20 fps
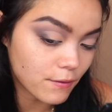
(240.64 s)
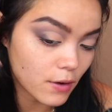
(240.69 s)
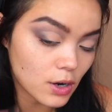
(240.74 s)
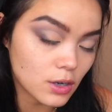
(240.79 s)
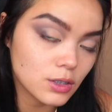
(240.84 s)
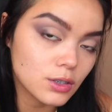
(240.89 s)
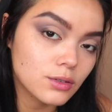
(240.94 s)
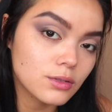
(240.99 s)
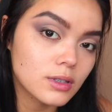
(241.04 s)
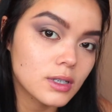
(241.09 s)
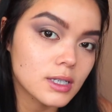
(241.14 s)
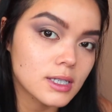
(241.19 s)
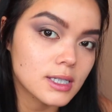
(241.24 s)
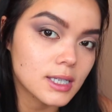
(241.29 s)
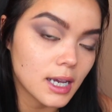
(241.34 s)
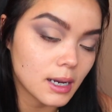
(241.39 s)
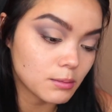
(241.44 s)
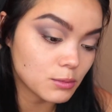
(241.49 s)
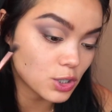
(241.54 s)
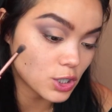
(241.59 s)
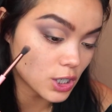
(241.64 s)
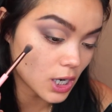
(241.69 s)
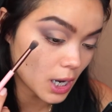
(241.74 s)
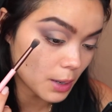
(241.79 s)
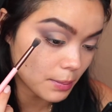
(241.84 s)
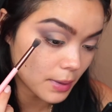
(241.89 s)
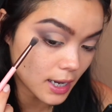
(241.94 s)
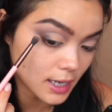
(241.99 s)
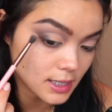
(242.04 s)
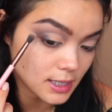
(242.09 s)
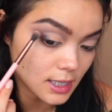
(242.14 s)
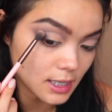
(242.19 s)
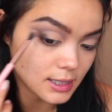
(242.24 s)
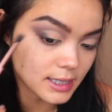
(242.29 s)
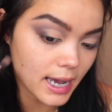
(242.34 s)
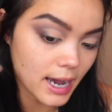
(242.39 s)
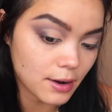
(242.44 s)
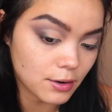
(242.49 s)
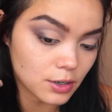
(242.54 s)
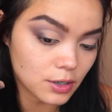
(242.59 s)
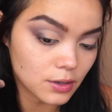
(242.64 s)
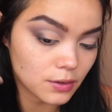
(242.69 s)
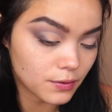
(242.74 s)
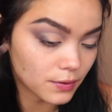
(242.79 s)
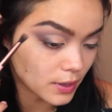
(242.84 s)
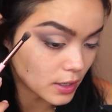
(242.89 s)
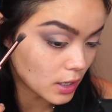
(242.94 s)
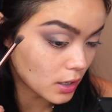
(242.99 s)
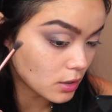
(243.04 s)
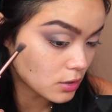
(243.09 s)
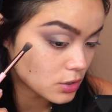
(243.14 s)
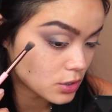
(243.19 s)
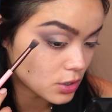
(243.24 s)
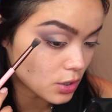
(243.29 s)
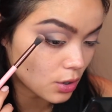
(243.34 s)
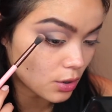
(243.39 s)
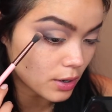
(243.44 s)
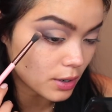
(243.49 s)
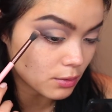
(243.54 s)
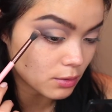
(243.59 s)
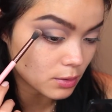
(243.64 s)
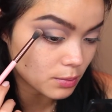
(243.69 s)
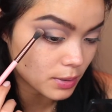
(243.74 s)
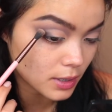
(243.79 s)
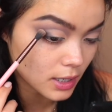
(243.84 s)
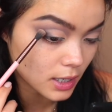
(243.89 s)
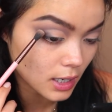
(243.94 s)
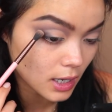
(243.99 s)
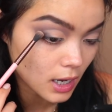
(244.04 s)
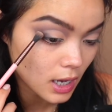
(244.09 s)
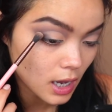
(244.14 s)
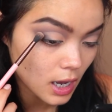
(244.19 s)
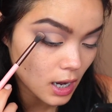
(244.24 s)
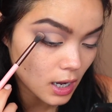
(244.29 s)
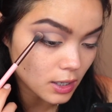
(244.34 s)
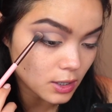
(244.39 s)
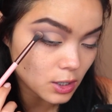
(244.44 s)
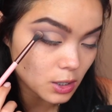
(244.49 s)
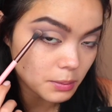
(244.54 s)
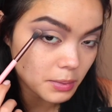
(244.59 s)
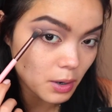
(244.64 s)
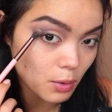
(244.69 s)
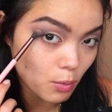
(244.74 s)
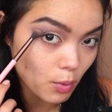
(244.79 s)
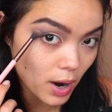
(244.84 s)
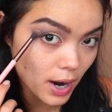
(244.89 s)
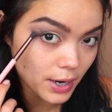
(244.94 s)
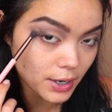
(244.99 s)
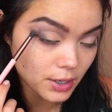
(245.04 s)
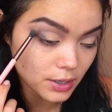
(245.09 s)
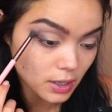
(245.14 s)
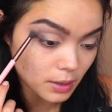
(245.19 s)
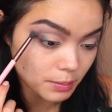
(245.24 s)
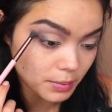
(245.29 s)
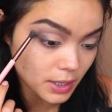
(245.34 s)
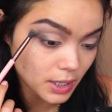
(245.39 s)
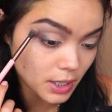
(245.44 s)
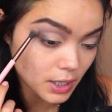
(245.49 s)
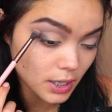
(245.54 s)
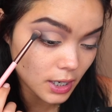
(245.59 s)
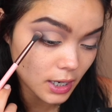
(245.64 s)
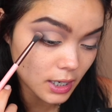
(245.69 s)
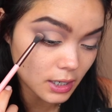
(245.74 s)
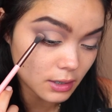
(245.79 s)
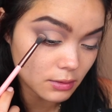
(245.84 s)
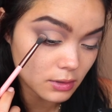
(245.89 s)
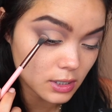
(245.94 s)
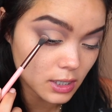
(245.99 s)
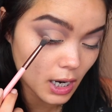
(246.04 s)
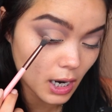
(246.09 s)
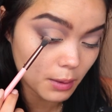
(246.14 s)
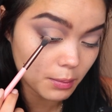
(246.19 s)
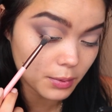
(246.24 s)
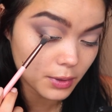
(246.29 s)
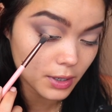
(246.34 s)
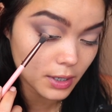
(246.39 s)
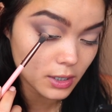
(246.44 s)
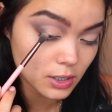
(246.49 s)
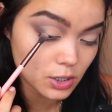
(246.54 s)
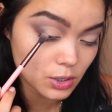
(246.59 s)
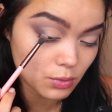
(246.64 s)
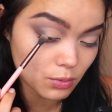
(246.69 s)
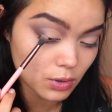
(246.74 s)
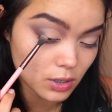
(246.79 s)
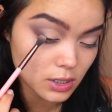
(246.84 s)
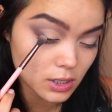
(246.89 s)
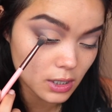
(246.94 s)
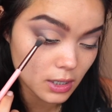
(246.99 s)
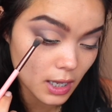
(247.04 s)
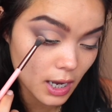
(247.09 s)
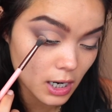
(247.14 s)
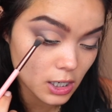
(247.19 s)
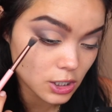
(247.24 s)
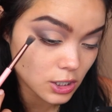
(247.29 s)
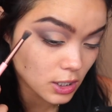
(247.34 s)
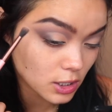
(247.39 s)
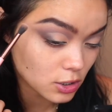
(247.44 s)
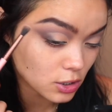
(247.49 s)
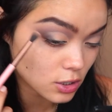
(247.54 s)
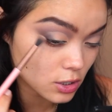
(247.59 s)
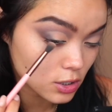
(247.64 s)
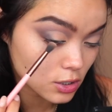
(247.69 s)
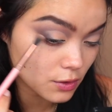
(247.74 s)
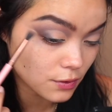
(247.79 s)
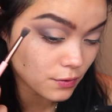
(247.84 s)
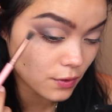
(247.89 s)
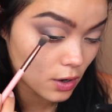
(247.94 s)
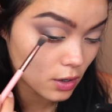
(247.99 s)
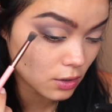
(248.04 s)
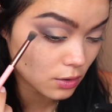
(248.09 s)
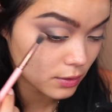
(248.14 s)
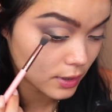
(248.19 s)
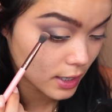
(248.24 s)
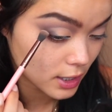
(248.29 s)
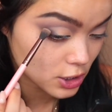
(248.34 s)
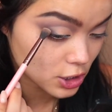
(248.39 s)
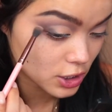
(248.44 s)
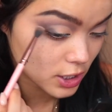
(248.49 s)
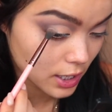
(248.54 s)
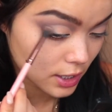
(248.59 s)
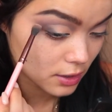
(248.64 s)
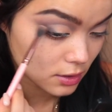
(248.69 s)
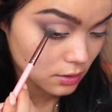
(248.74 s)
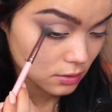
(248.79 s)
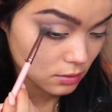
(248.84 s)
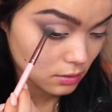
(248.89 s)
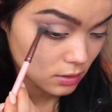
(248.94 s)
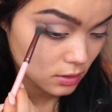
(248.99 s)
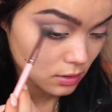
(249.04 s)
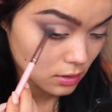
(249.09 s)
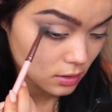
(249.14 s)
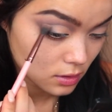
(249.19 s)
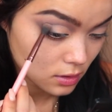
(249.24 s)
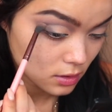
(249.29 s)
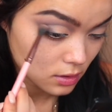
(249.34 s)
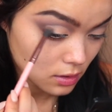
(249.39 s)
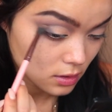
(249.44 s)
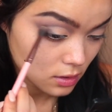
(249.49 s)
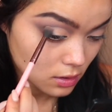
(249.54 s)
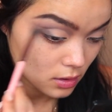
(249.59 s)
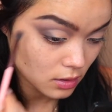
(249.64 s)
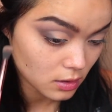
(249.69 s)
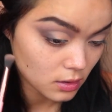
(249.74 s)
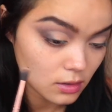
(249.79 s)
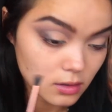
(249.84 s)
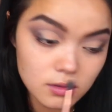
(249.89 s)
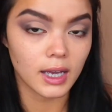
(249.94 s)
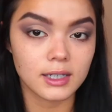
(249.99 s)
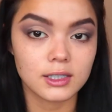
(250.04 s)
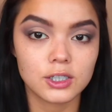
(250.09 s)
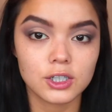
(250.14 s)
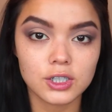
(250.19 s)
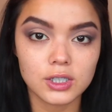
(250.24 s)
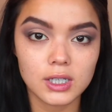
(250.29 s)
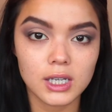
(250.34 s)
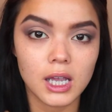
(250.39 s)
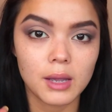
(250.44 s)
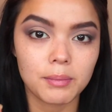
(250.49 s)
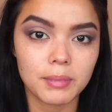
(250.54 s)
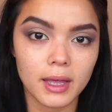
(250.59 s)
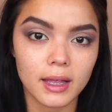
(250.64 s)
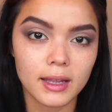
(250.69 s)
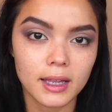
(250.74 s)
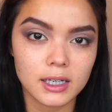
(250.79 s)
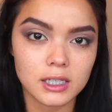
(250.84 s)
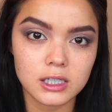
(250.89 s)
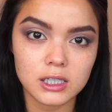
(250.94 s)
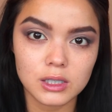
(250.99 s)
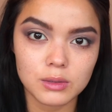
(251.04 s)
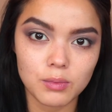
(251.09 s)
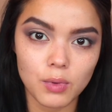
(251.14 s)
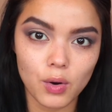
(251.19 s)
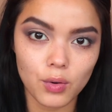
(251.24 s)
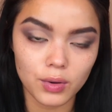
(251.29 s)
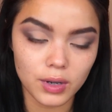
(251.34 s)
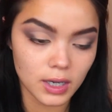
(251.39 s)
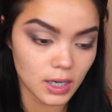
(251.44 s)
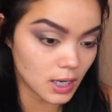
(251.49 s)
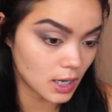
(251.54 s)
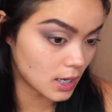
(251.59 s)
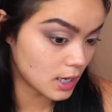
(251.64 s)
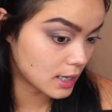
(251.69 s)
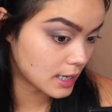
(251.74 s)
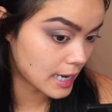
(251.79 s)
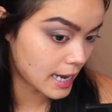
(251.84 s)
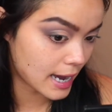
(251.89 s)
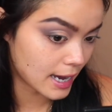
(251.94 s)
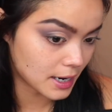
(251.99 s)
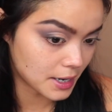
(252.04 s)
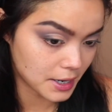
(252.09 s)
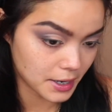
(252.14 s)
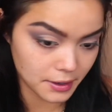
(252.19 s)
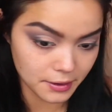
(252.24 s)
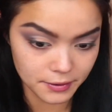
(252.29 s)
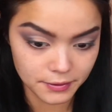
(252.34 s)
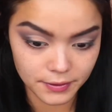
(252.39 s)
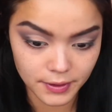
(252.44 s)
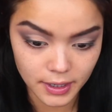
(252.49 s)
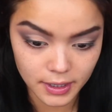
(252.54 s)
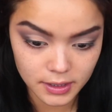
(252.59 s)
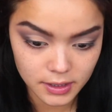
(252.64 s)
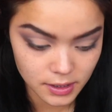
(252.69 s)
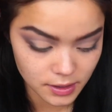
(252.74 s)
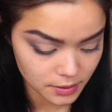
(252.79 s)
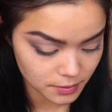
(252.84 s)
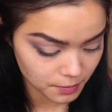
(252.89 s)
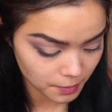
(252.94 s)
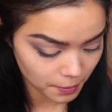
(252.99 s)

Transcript: followed the same shape as this outer V, so it would be a little bit wider up here and it would taper in towards the lash line just to follow that shadow and just to keep that like smoky cat eye effect.